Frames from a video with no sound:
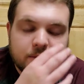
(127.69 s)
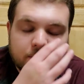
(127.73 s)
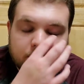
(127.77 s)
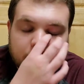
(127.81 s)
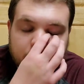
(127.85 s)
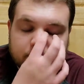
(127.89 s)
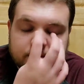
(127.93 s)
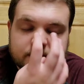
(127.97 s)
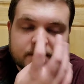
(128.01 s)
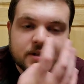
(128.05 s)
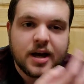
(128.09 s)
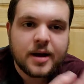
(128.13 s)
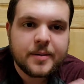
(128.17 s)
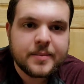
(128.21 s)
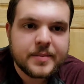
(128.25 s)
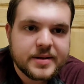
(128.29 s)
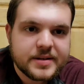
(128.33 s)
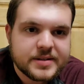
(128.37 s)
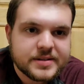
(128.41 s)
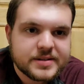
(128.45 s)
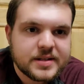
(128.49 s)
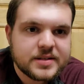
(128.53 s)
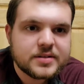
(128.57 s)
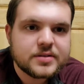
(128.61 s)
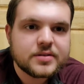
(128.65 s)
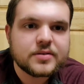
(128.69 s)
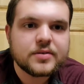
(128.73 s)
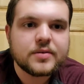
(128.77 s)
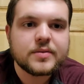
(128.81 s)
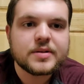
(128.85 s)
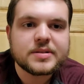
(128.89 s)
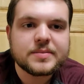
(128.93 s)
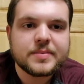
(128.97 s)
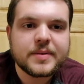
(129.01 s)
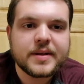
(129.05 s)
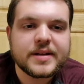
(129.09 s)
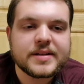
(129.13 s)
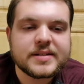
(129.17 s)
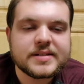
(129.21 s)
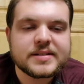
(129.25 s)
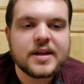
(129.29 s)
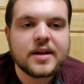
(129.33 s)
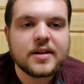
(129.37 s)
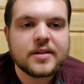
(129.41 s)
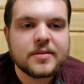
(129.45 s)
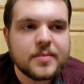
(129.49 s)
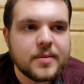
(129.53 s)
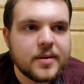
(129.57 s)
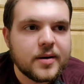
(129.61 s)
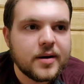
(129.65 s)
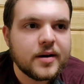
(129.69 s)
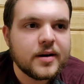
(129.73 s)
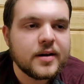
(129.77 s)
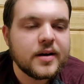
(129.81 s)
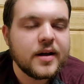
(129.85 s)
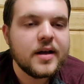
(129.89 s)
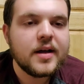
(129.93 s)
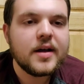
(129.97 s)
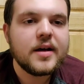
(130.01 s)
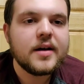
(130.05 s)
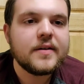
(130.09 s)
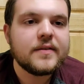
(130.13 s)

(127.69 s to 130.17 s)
who owns Comedy Central, which plays South Park,